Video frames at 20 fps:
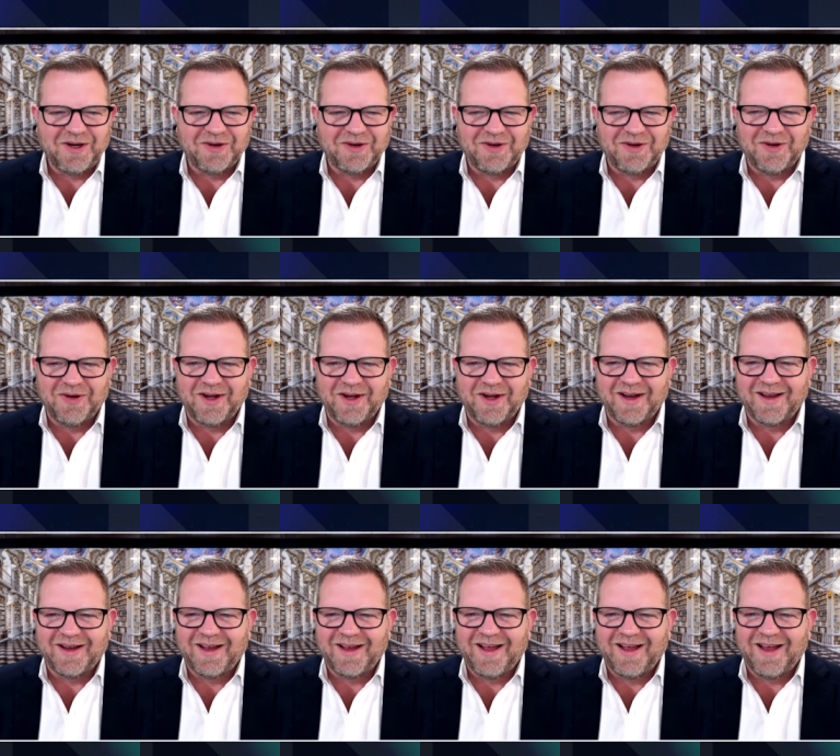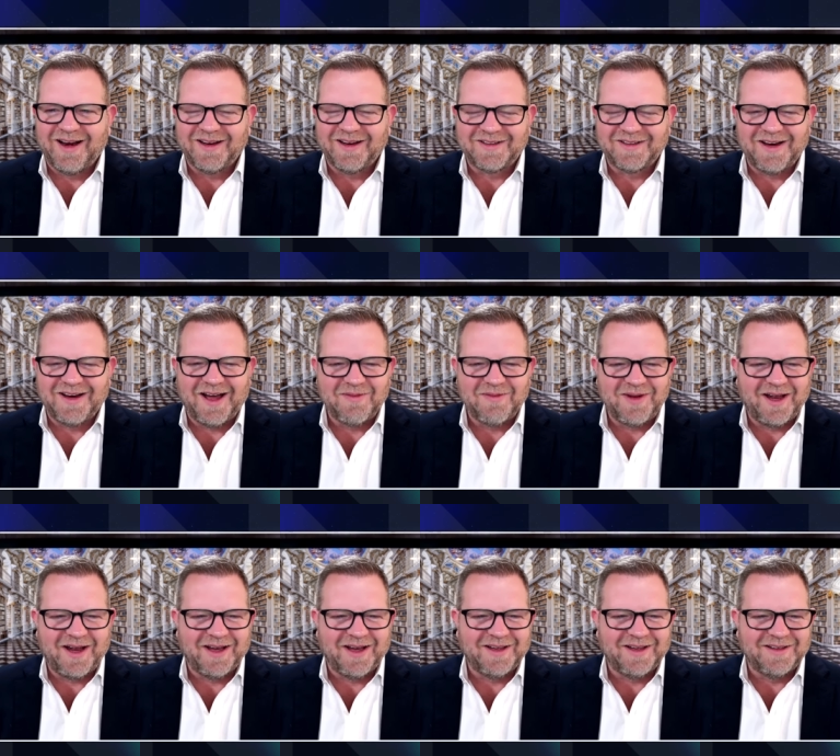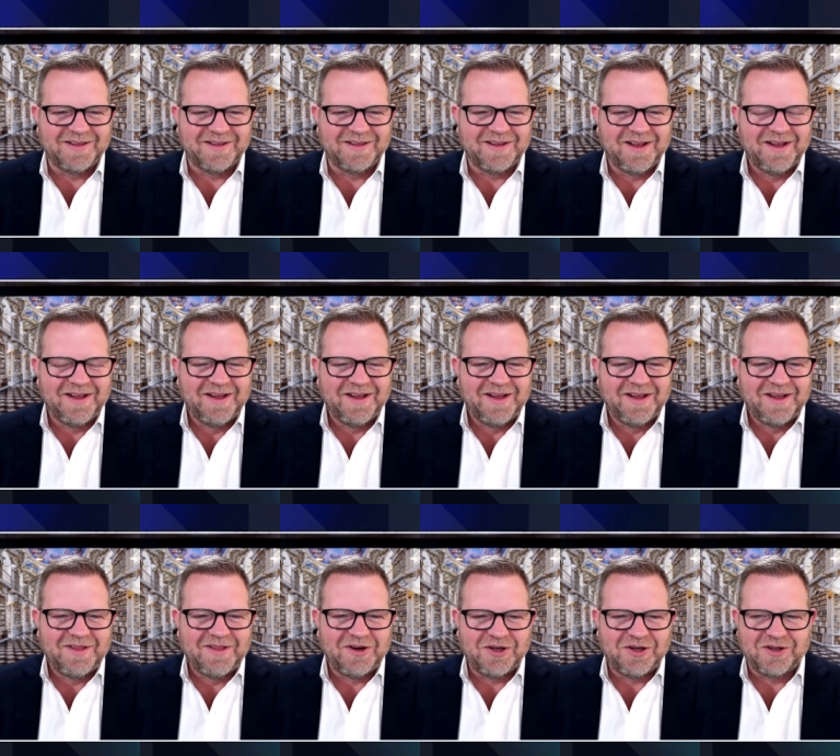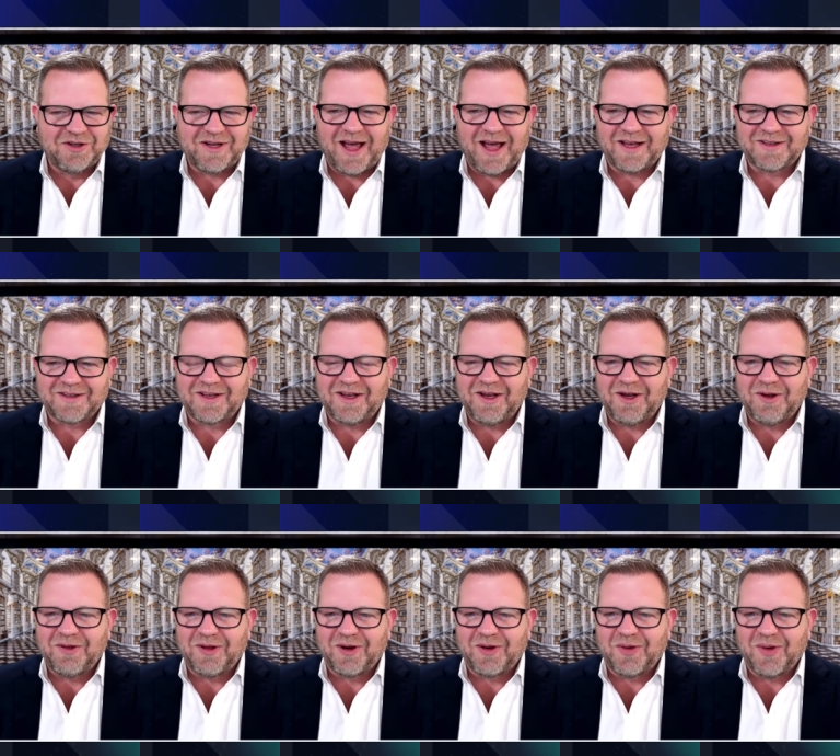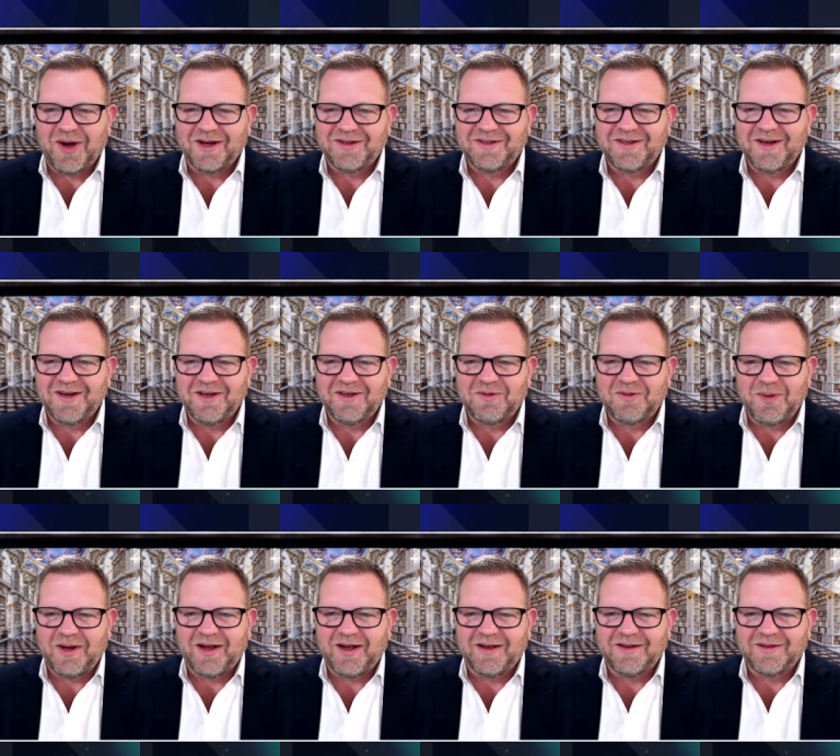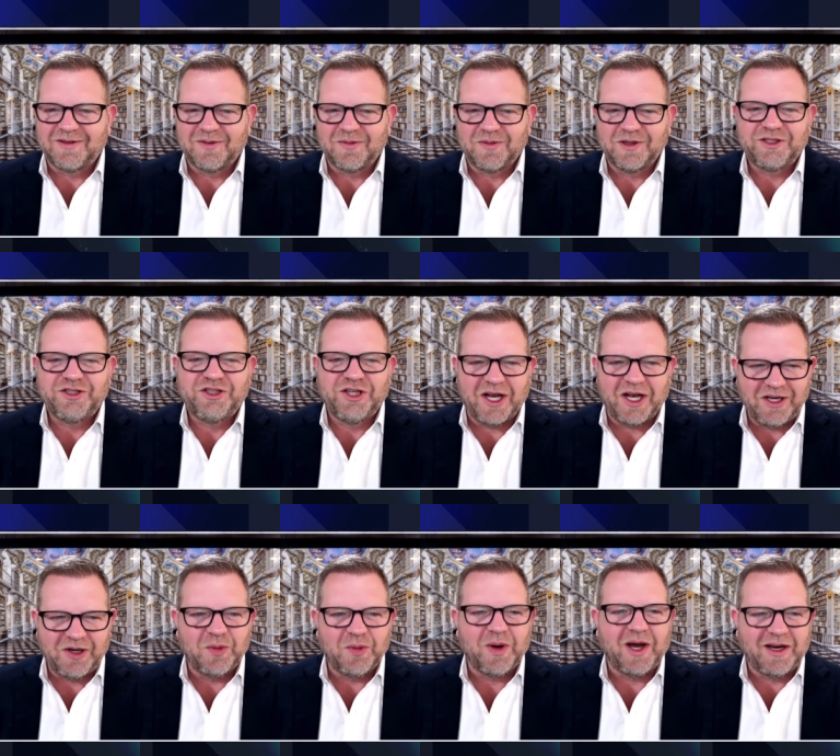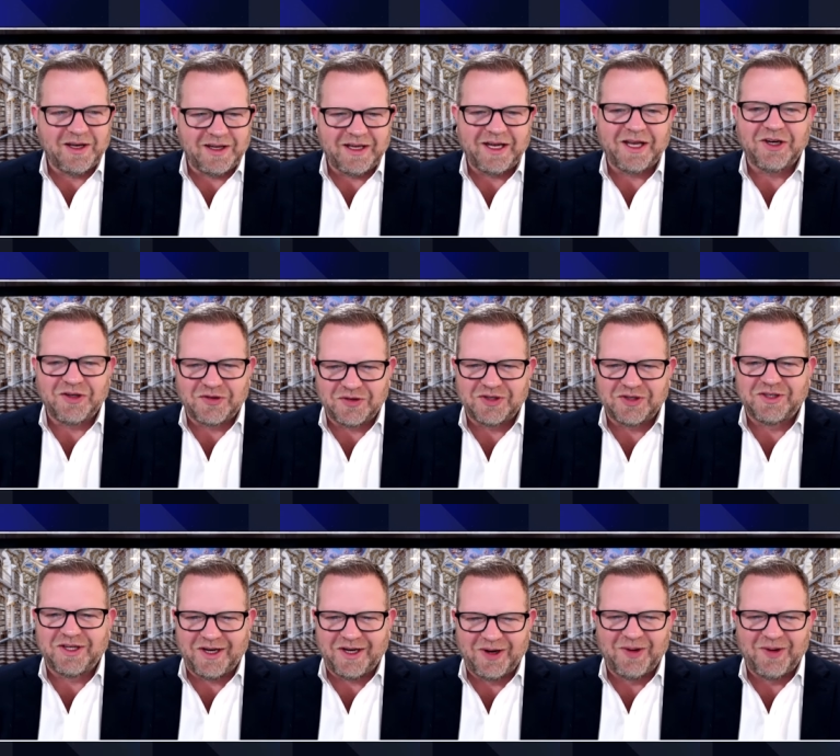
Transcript: doing and it's not because they're just asking you the question is because we're genuinely interested in